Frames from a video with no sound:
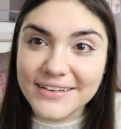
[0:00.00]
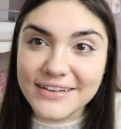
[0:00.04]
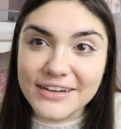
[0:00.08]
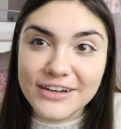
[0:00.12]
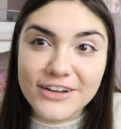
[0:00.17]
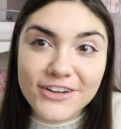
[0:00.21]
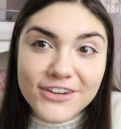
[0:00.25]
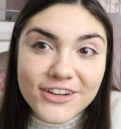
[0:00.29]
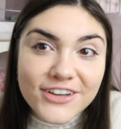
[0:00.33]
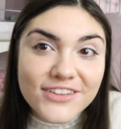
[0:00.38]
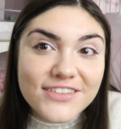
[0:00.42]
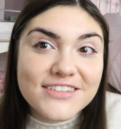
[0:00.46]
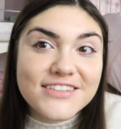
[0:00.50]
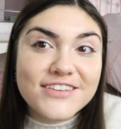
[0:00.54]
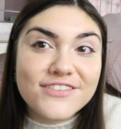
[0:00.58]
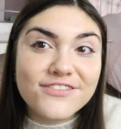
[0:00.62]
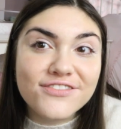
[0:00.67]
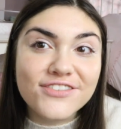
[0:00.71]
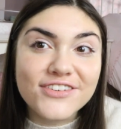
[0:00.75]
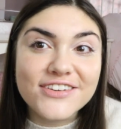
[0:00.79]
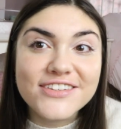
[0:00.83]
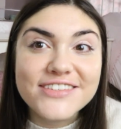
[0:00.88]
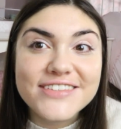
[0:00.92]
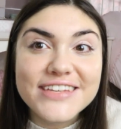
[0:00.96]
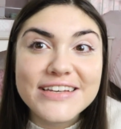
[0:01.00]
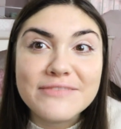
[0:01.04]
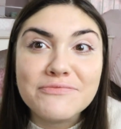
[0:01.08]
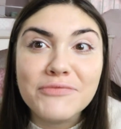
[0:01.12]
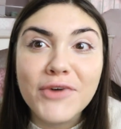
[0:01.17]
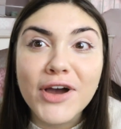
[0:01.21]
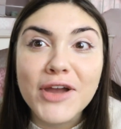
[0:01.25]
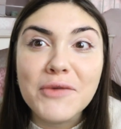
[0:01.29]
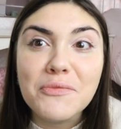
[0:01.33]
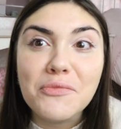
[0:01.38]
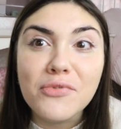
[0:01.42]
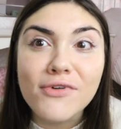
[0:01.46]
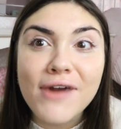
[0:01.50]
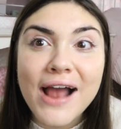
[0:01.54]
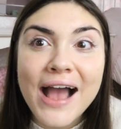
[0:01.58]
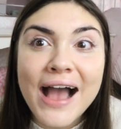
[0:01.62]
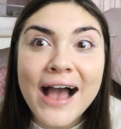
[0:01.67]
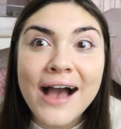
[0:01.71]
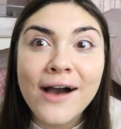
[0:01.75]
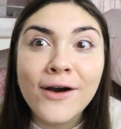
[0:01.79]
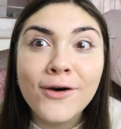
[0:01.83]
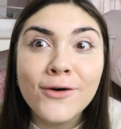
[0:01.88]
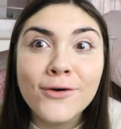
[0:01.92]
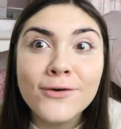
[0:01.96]
Look at the difference in my
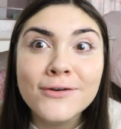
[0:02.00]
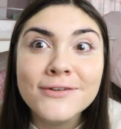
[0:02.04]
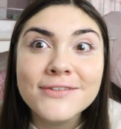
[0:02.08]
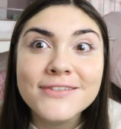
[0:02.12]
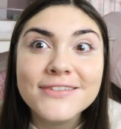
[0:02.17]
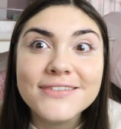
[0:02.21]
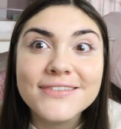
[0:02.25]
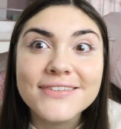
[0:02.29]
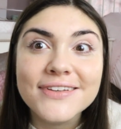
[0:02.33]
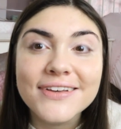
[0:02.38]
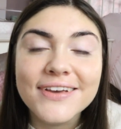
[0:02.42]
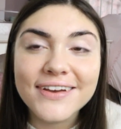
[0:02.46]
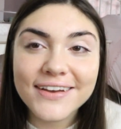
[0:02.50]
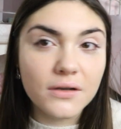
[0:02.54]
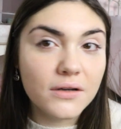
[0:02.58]
brows.